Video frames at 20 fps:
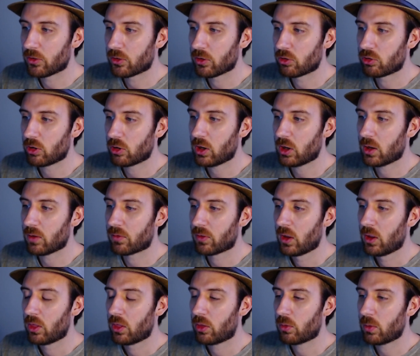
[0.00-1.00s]
So sure enough,
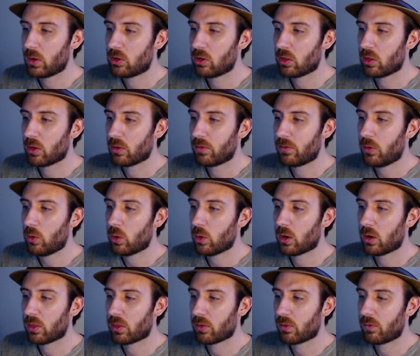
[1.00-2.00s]
3 to the 4th,